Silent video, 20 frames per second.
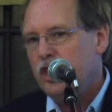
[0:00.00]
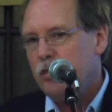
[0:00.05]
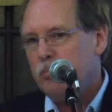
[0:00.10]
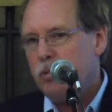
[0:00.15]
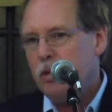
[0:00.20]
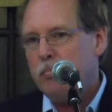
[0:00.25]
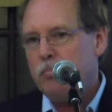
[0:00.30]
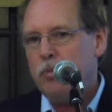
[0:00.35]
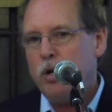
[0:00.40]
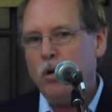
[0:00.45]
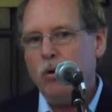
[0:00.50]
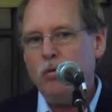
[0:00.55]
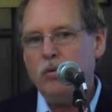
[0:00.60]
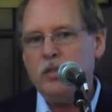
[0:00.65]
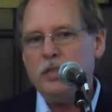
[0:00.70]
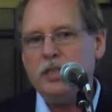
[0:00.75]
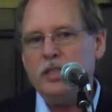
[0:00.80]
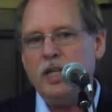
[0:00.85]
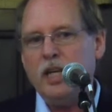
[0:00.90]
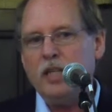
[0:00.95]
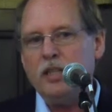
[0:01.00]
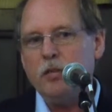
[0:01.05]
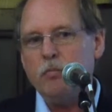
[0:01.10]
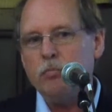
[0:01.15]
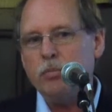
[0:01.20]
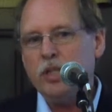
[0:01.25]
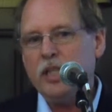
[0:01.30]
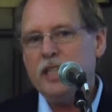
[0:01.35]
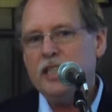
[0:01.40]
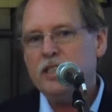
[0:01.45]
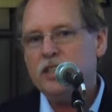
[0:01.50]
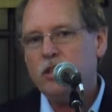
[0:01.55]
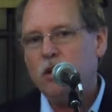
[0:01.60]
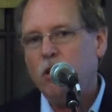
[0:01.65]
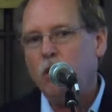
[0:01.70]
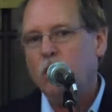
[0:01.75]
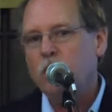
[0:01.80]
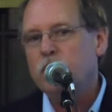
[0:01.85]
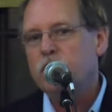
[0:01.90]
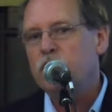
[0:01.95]
to propose that the place
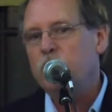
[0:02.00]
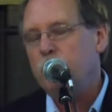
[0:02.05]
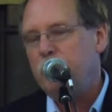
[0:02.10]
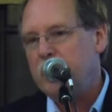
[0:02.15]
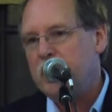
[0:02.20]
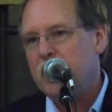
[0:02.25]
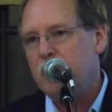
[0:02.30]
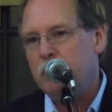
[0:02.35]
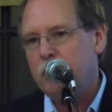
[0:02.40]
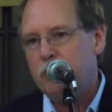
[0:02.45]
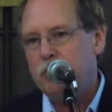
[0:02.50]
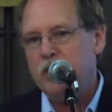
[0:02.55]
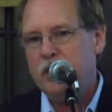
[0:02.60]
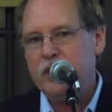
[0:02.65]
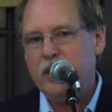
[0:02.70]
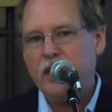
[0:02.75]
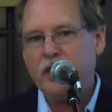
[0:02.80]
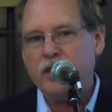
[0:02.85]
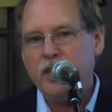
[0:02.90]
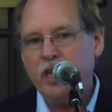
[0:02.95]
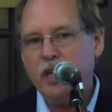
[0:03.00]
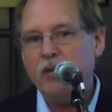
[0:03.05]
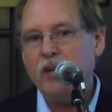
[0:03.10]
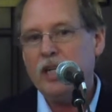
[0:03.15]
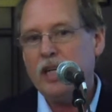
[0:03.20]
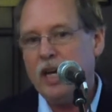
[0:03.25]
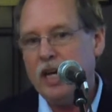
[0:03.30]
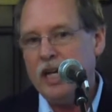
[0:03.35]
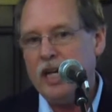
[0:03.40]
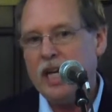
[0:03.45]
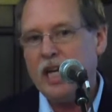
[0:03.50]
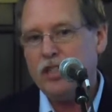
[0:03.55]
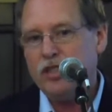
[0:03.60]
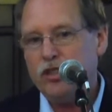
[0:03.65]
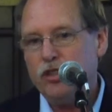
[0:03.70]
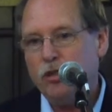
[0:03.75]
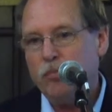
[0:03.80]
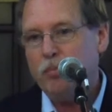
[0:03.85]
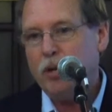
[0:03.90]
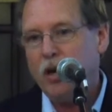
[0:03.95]
also become a protected area, a
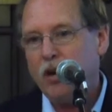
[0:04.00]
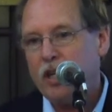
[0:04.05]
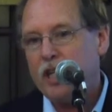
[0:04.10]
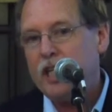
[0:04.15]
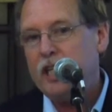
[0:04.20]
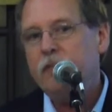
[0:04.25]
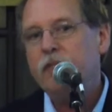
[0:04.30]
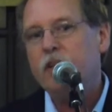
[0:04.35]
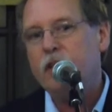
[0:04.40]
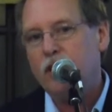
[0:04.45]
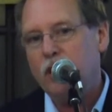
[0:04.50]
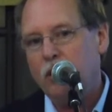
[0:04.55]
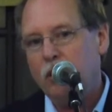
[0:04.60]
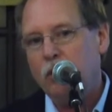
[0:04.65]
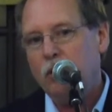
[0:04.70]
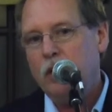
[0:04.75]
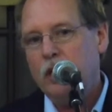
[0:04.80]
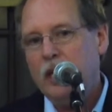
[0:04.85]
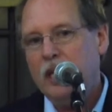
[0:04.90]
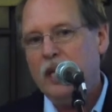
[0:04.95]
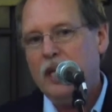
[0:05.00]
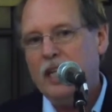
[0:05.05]
national park, even though